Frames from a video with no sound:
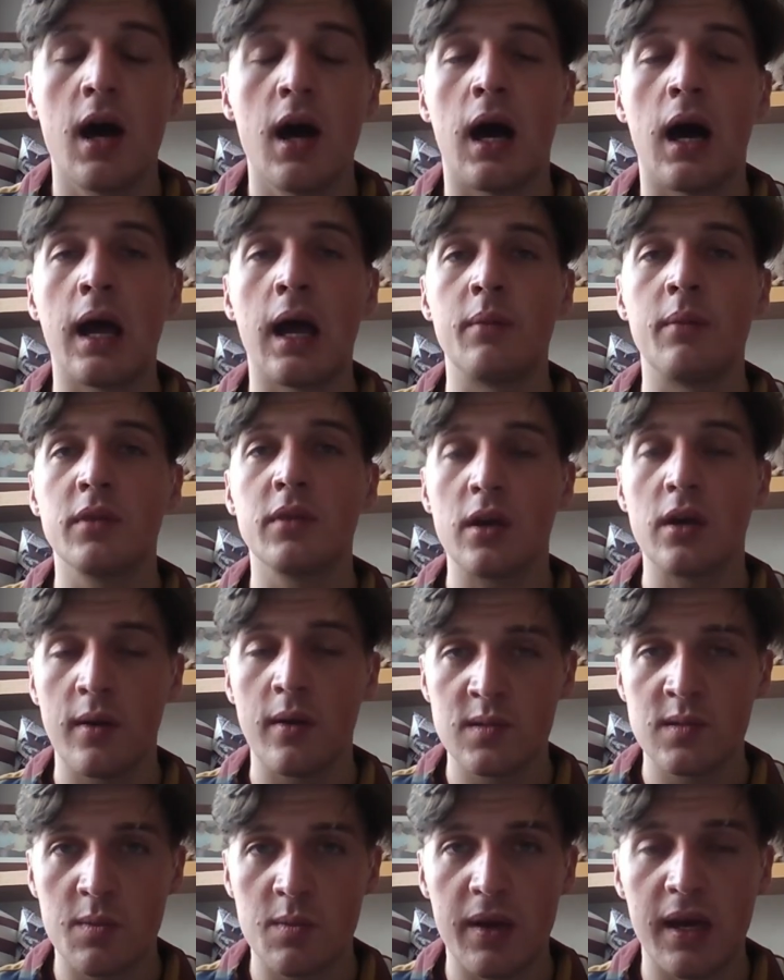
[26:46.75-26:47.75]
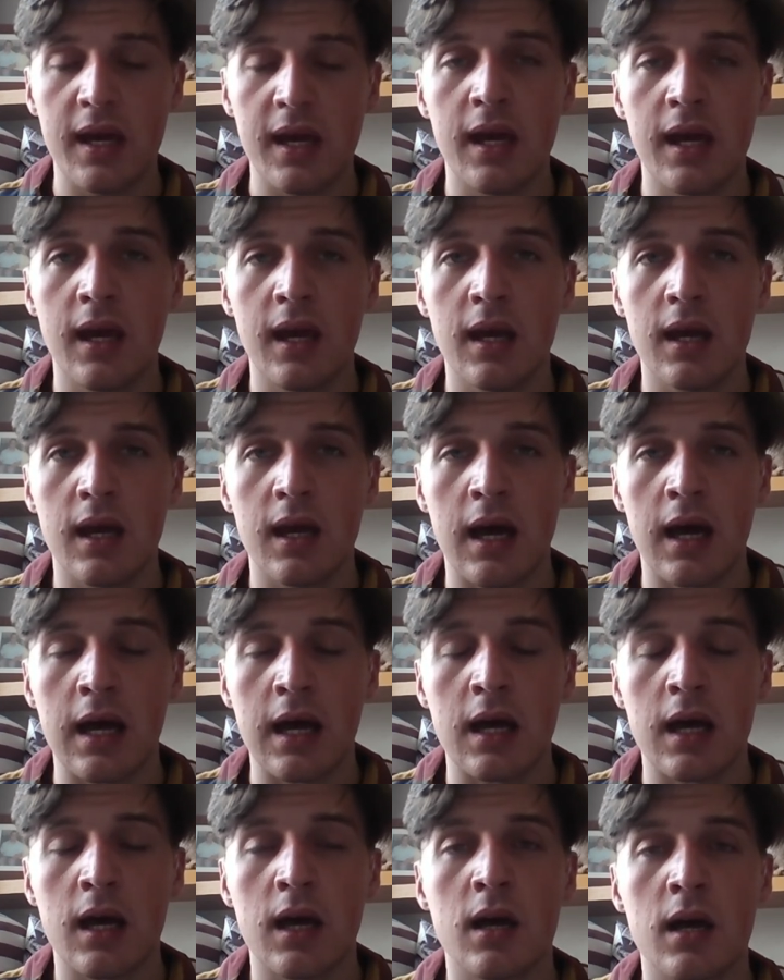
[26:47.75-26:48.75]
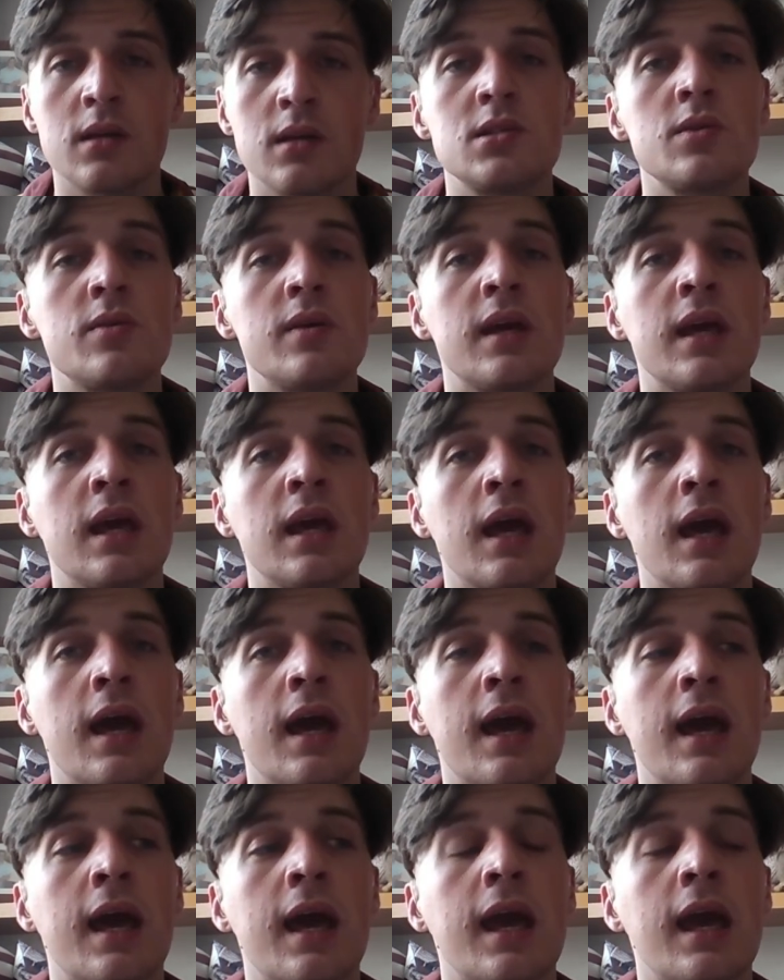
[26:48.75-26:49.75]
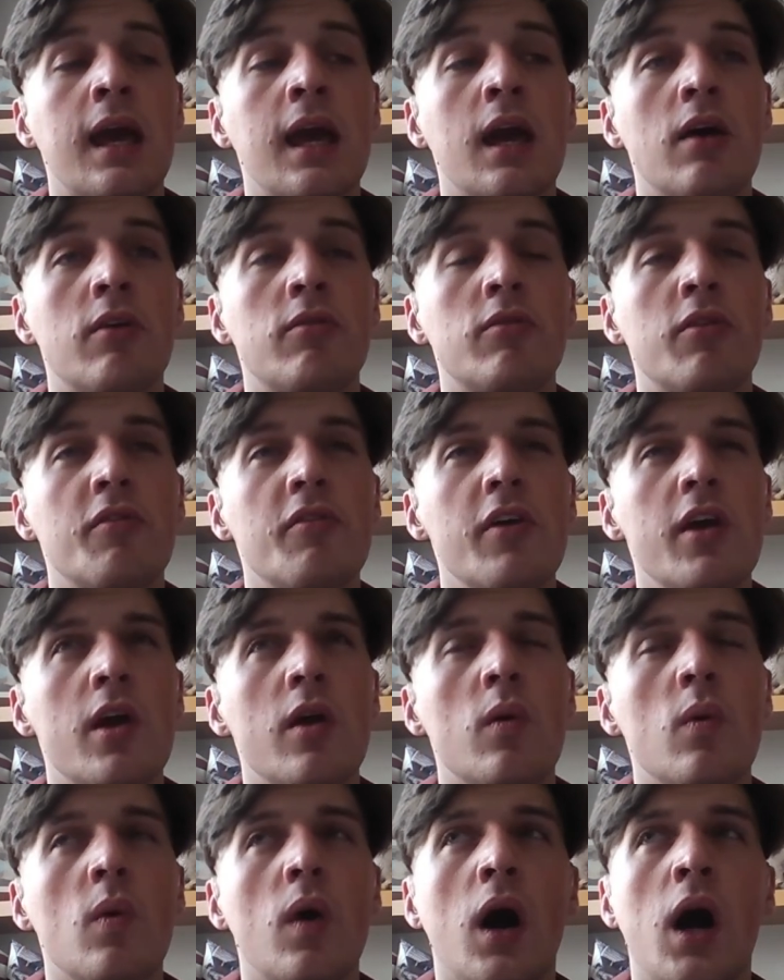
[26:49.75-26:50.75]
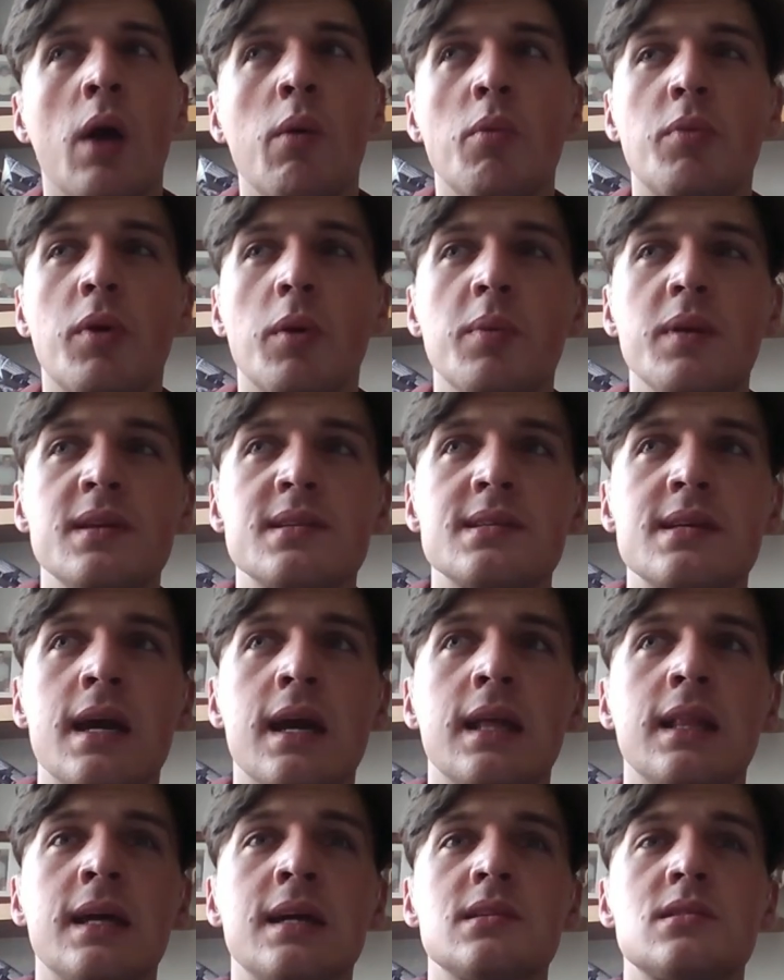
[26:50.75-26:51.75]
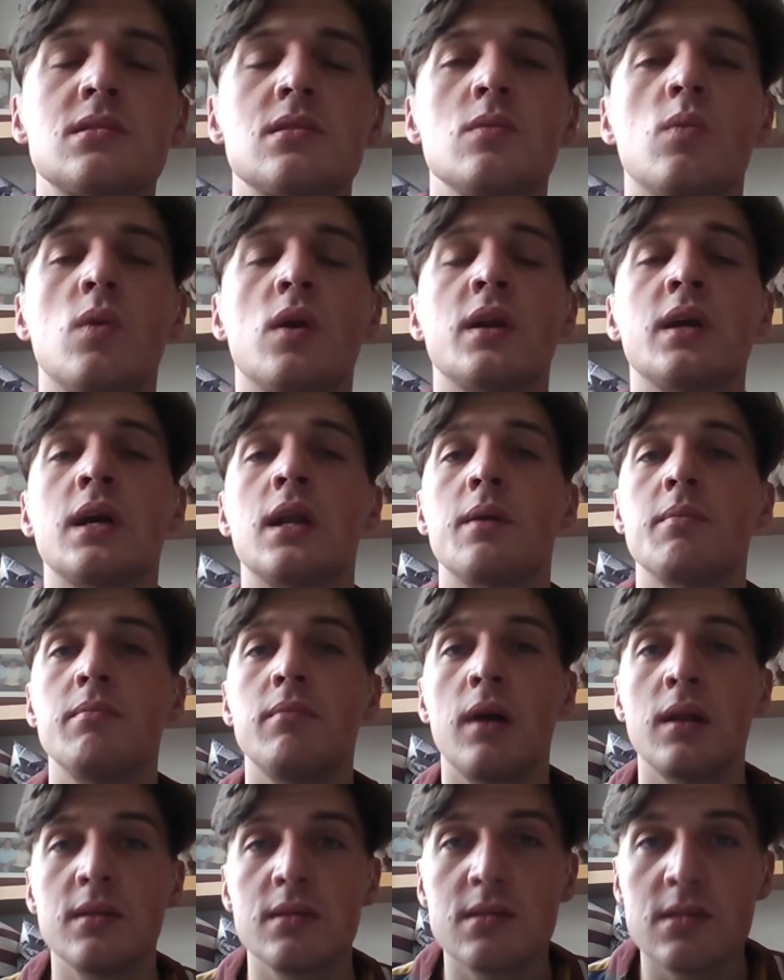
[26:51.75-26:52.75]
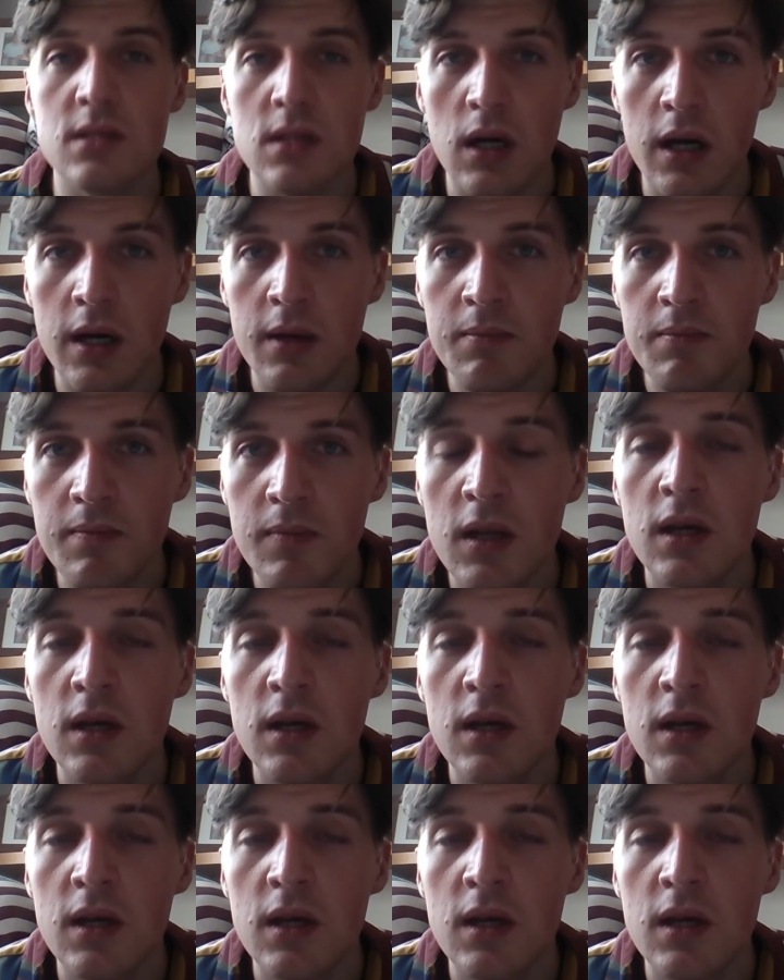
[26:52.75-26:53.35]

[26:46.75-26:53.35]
I am going to be uh, doing a review. I would probably say let's do one in a month's time.